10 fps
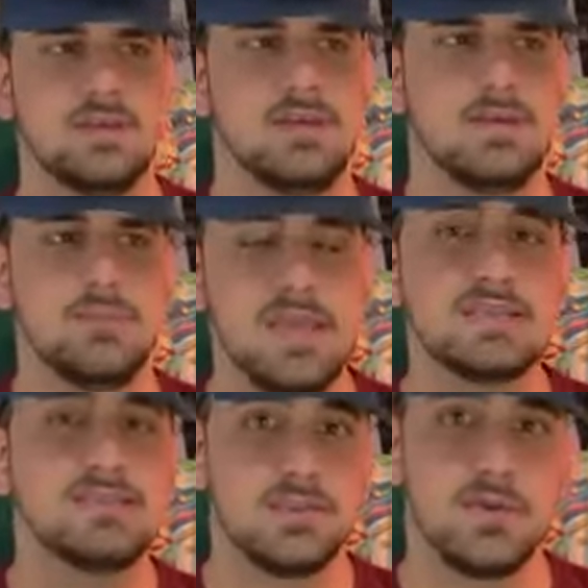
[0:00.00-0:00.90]
an
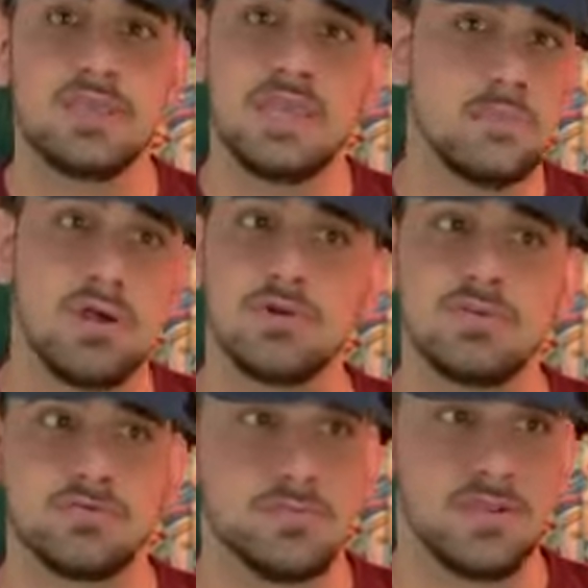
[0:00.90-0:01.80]
amazing looking game, not
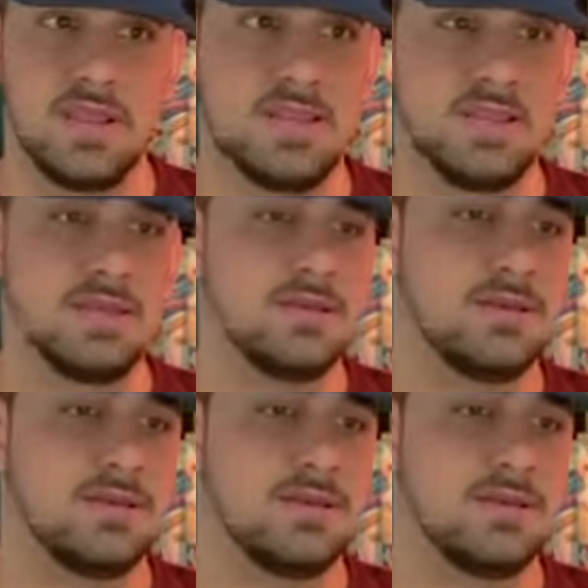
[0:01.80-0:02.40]
only from the lighting,